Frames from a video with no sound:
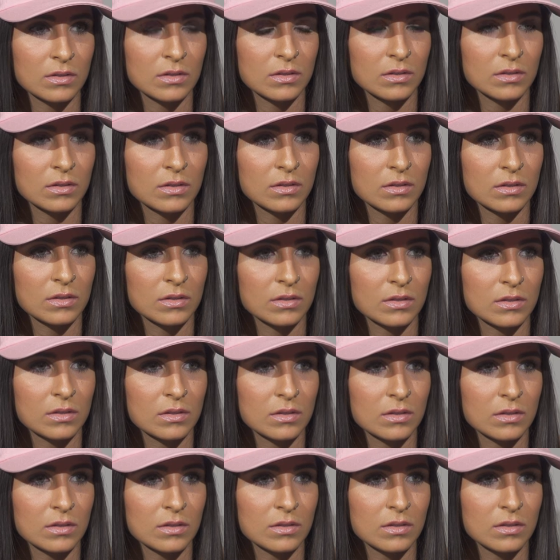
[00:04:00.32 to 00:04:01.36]

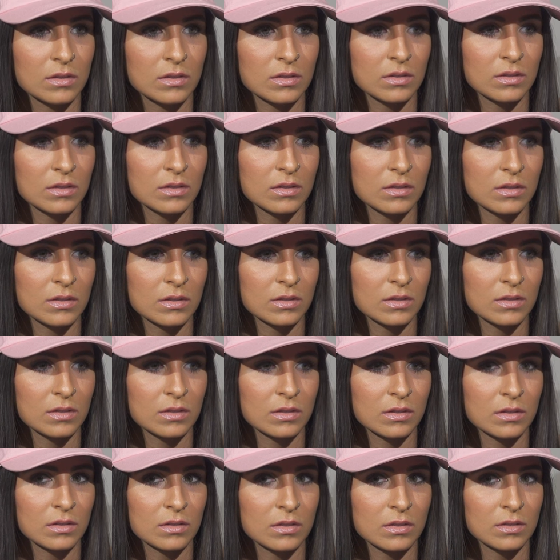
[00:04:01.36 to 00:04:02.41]

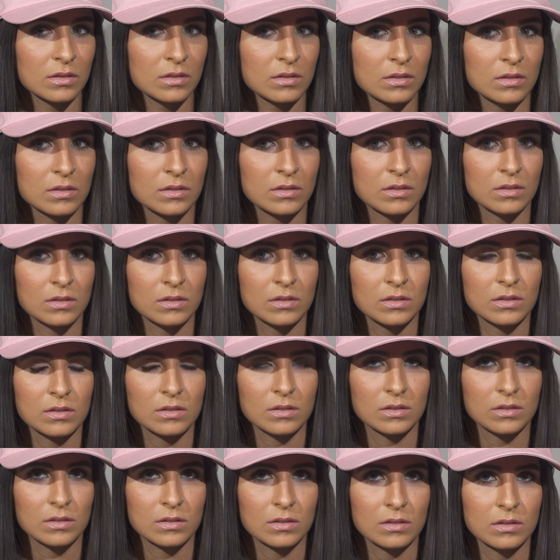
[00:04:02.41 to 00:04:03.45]

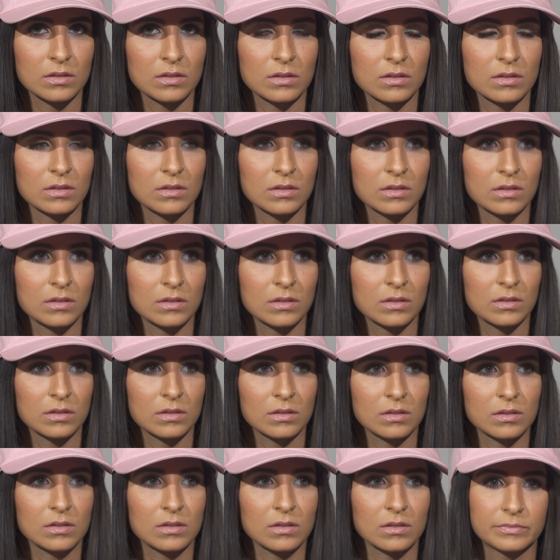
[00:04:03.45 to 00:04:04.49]

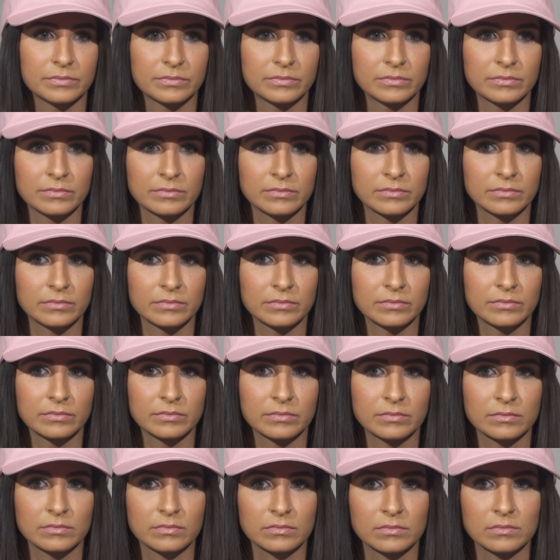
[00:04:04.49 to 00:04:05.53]

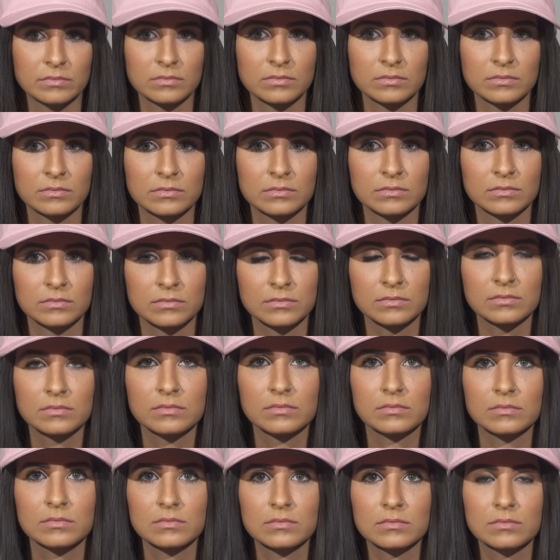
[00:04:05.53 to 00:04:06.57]

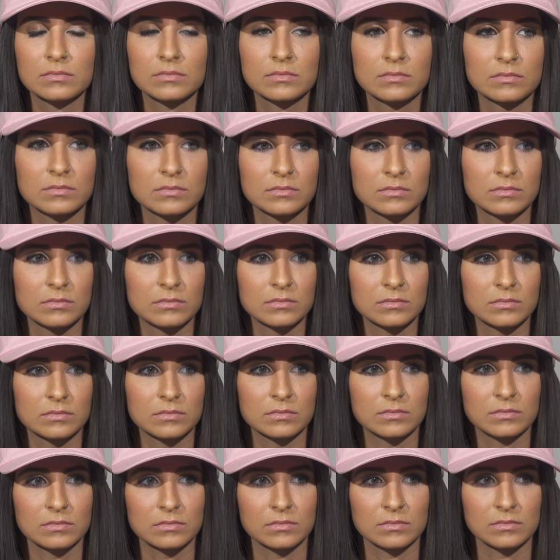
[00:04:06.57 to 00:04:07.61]

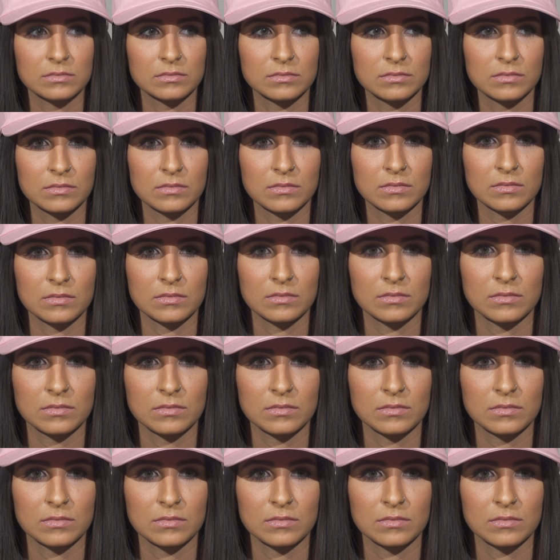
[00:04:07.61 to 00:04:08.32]
No words are spoken by the person on screen.